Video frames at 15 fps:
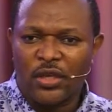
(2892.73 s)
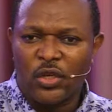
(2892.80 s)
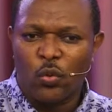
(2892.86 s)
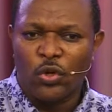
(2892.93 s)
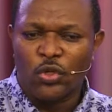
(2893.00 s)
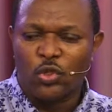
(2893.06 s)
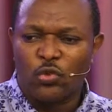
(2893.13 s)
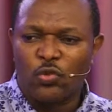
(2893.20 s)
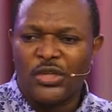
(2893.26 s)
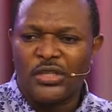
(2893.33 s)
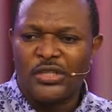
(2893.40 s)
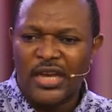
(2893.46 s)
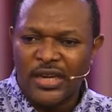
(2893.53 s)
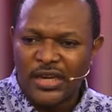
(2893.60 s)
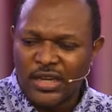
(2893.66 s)
You want to
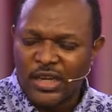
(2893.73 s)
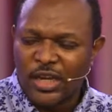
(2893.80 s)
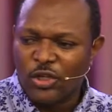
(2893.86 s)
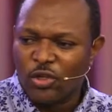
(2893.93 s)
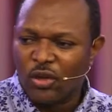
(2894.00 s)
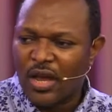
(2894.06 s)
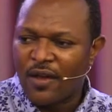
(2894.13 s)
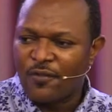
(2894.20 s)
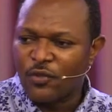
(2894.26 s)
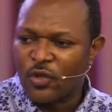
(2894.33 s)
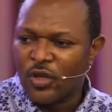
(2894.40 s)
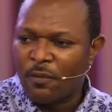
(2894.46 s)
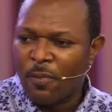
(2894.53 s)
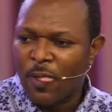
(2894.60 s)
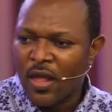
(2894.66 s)
rededicate your life to
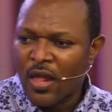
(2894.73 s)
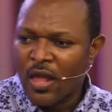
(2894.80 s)
Him.